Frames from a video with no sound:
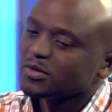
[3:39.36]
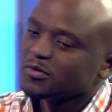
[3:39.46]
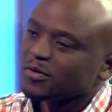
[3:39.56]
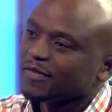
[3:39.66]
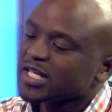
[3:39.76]

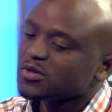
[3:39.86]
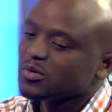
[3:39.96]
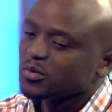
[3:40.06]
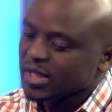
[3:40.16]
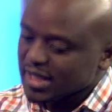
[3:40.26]
In fact,
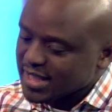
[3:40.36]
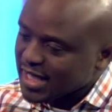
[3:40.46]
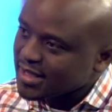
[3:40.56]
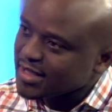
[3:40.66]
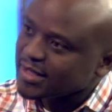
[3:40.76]
to
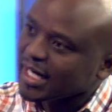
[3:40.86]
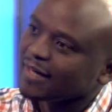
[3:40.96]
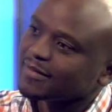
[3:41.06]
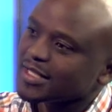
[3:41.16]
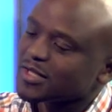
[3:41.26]
taxi
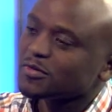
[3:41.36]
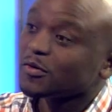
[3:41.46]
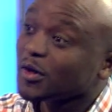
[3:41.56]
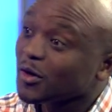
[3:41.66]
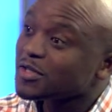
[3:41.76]
drivers, we've
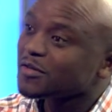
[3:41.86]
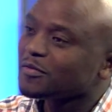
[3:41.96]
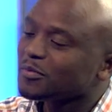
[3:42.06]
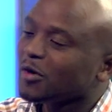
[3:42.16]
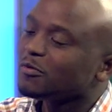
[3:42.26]
got lots
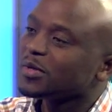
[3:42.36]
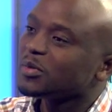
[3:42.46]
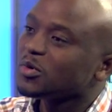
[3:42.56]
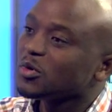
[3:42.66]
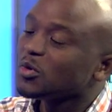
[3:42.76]
of
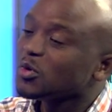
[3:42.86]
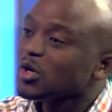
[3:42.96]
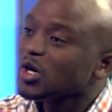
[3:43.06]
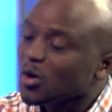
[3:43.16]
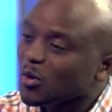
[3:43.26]
people
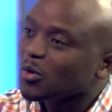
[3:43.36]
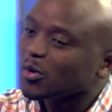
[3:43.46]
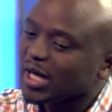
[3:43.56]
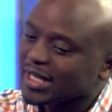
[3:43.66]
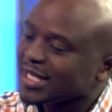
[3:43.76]

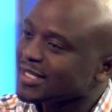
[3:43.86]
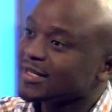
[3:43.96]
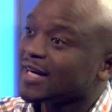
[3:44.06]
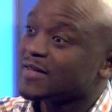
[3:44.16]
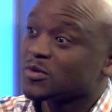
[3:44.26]
who are taxi
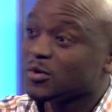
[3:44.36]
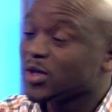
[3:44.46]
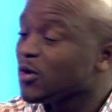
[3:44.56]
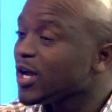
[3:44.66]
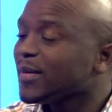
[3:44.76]
drivers with
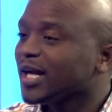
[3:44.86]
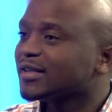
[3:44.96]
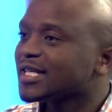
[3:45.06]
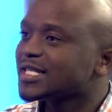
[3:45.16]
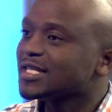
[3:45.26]
no email
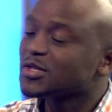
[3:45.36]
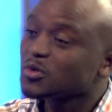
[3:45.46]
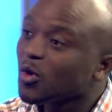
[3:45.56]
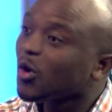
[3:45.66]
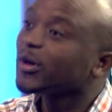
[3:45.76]
addresses
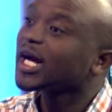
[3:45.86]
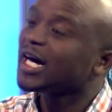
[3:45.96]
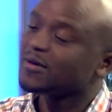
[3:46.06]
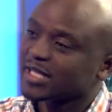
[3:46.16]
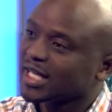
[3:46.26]
who own
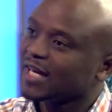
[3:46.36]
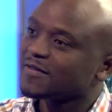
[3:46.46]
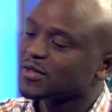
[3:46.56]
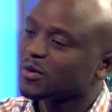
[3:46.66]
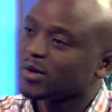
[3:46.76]
cows at
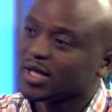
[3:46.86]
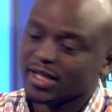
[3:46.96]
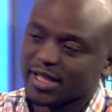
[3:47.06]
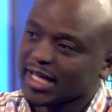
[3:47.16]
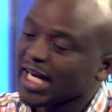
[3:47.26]
Livestock Wealth.
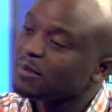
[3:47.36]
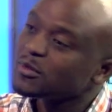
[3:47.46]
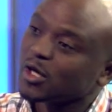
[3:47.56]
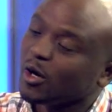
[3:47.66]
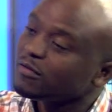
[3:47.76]
They come
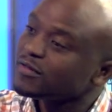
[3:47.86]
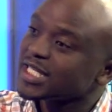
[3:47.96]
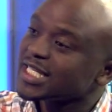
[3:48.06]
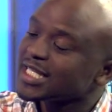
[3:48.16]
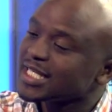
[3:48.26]
to our
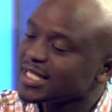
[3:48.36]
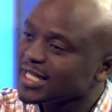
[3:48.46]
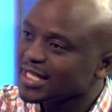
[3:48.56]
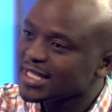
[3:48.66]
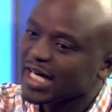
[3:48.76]
offices
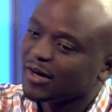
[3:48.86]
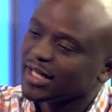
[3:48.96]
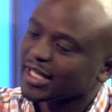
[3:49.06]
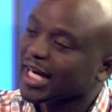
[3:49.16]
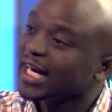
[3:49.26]
in town
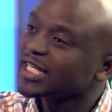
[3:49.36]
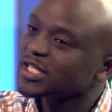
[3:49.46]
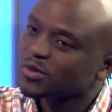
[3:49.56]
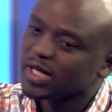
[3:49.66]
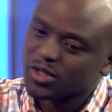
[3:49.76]
in Gandhi
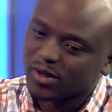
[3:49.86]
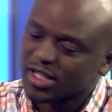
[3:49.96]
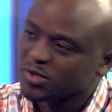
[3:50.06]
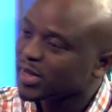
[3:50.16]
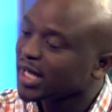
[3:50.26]
Square,
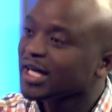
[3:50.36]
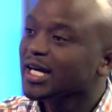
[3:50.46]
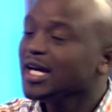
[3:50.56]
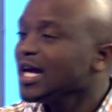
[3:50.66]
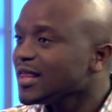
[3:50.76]
Johannesburg.
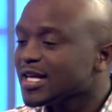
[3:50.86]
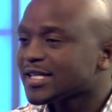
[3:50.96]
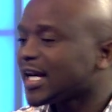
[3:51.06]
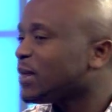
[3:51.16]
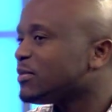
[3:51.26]
They
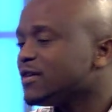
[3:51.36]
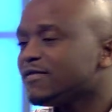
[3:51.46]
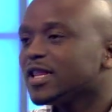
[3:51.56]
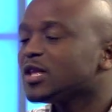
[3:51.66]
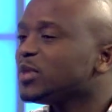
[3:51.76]
sign up, they
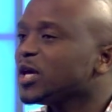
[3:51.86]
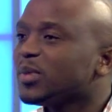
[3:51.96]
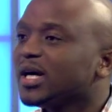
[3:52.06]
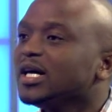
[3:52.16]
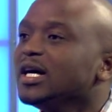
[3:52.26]
fill the
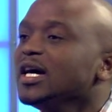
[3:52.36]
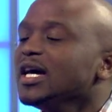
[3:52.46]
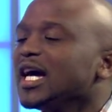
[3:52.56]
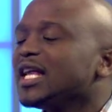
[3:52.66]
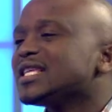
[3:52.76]
paper,
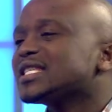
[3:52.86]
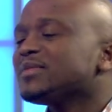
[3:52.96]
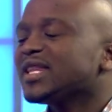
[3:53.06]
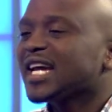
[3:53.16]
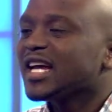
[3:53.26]
and it's
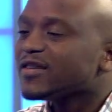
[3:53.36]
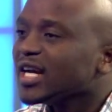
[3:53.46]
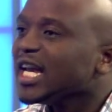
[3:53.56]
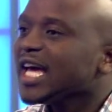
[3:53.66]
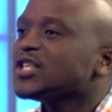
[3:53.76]
something they can
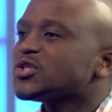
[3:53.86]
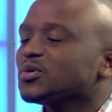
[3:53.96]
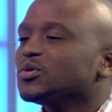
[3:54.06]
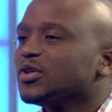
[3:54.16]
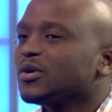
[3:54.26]
relate to.
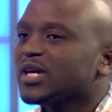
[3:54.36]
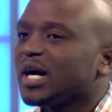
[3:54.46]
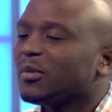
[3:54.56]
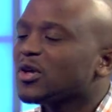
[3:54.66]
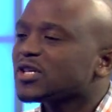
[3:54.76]
You know,
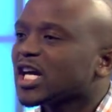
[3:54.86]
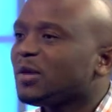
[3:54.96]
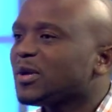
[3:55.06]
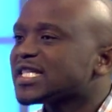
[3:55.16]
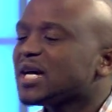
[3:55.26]
I'm not talking
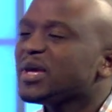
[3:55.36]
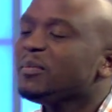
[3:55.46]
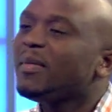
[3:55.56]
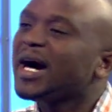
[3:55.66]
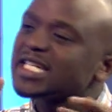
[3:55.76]
about some
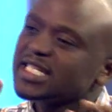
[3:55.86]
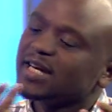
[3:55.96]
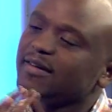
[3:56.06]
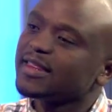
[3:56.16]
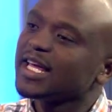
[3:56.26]

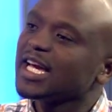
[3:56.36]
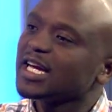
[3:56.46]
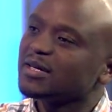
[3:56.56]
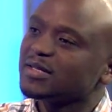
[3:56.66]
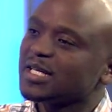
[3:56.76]
imaginary
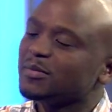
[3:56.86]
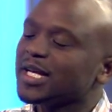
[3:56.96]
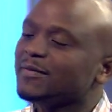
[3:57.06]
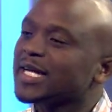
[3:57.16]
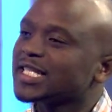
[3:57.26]
thing or some
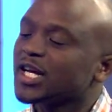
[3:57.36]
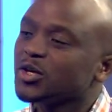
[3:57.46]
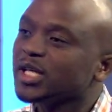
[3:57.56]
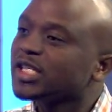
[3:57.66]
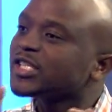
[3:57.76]
imaginary
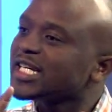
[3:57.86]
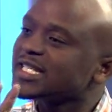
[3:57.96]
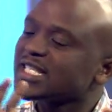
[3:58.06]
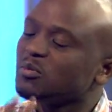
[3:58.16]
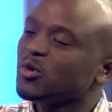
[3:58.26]
unit
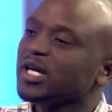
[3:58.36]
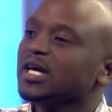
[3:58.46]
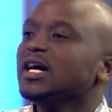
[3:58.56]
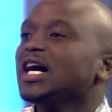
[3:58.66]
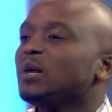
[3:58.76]
trust somewhere.
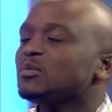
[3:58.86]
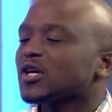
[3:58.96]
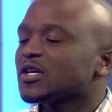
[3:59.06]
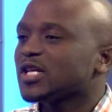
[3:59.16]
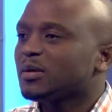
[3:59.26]
I'm
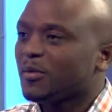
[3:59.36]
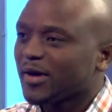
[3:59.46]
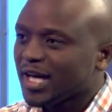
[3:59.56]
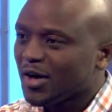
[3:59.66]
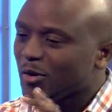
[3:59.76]
talking to them
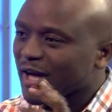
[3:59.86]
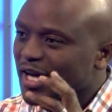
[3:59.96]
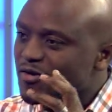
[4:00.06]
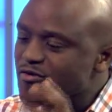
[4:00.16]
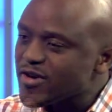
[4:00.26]
about owning
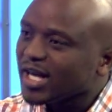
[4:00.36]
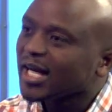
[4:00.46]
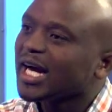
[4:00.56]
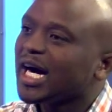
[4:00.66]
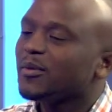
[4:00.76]
a real
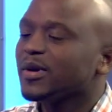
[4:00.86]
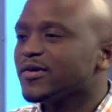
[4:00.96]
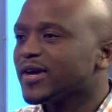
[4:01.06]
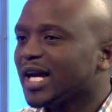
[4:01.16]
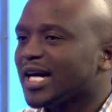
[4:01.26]
cow, a
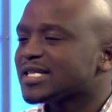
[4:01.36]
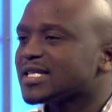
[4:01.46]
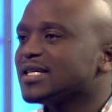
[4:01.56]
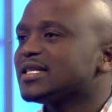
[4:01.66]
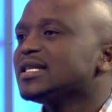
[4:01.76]
real
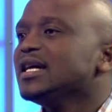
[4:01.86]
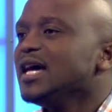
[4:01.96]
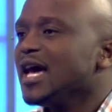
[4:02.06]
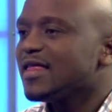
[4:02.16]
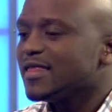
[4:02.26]
asset,
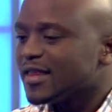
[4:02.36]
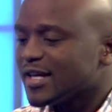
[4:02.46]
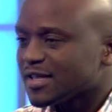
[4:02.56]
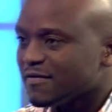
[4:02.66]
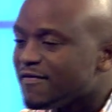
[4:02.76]
and
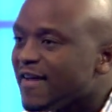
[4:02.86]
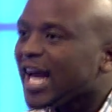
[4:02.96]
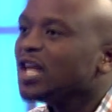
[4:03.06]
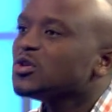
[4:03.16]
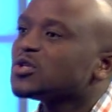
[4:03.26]
there's a
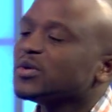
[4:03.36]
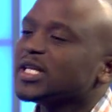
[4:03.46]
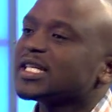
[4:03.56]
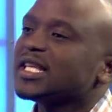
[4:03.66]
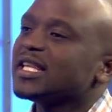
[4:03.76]
value to
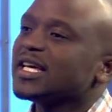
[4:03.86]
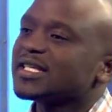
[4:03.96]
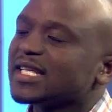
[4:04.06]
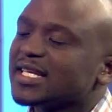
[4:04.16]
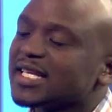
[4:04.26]
it, and there
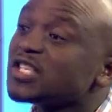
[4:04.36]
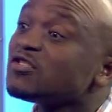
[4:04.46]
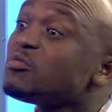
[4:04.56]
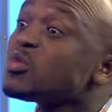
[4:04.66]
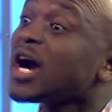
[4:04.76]
a sense
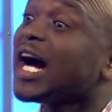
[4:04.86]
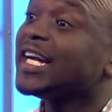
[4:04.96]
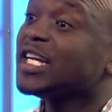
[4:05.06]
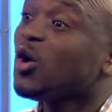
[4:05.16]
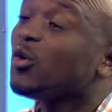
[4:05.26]
of pride
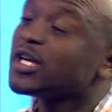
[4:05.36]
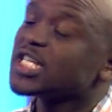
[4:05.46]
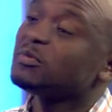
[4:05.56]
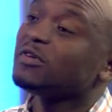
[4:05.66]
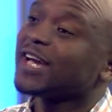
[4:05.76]
in
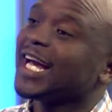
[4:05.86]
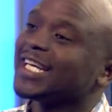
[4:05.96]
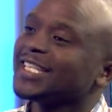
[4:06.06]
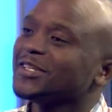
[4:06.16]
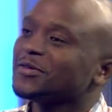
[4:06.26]
ownership of
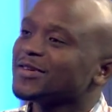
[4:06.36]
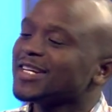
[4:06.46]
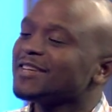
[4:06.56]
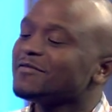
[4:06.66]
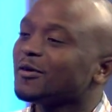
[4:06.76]
cattle. You know,
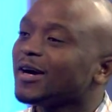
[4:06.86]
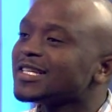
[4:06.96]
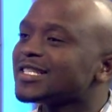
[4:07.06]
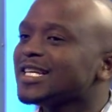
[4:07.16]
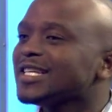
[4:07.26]
really for
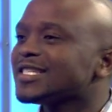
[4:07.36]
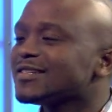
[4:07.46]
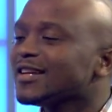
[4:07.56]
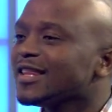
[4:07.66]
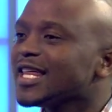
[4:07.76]
us, that is
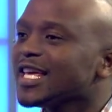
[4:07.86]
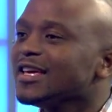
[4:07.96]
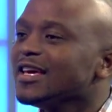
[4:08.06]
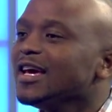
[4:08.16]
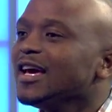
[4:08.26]
really
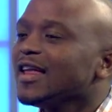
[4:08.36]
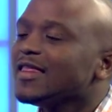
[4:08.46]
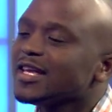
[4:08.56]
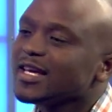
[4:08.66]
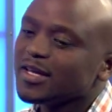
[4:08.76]

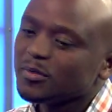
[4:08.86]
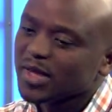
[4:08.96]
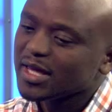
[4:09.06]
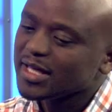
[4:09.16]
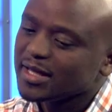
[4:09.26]

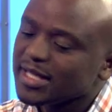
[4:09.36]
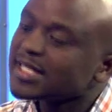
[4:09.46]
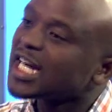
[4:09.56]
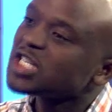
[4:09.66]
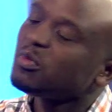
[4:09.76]
the
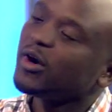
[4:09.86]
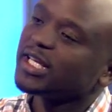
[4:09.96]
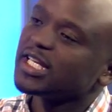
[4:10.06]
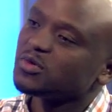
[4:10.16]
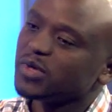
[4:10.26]
touch point that